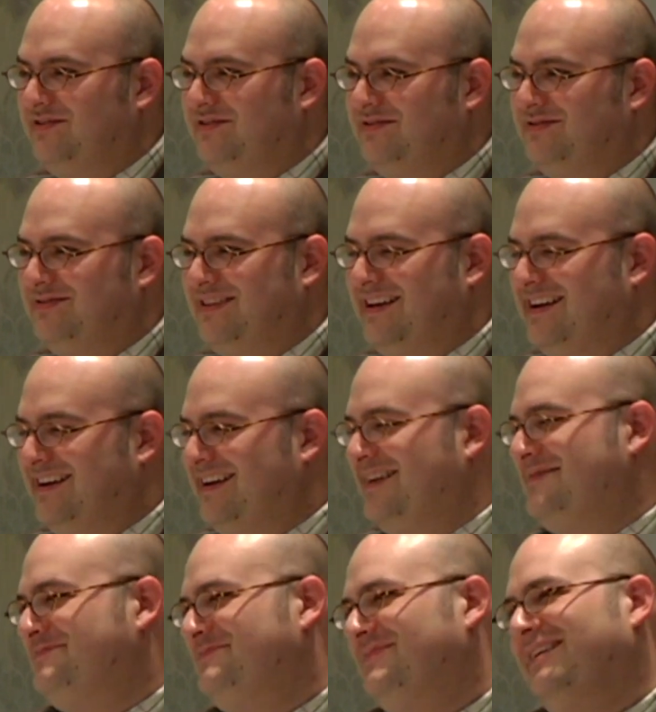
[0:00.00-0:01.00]

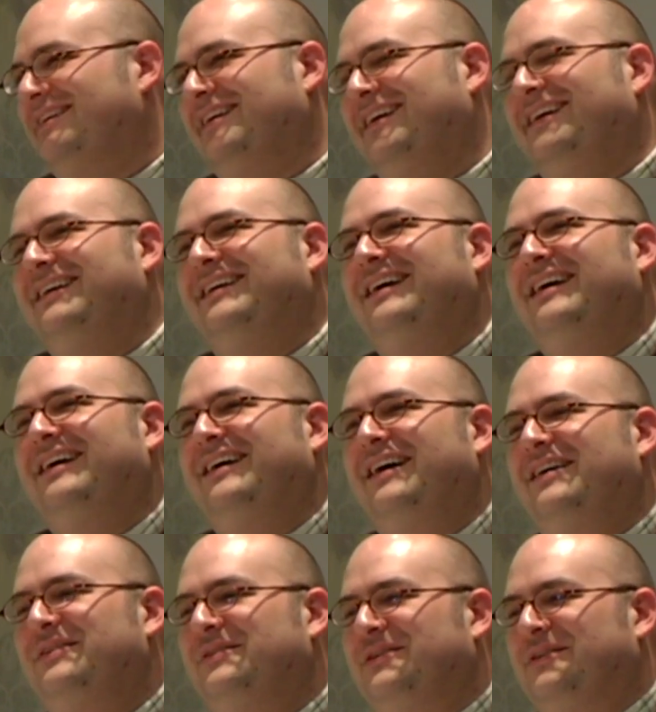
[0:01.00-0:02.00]
Yeah, something. Yeah, something I
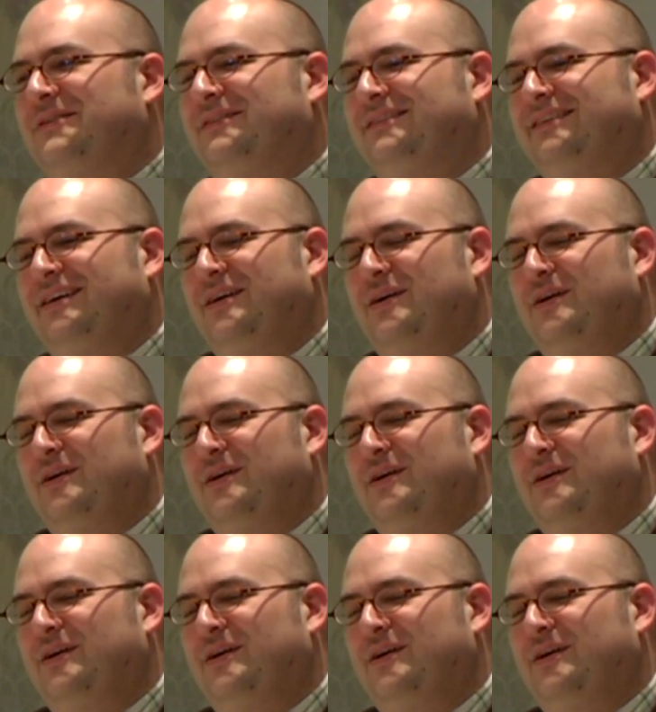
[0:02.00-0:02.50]
don't like know.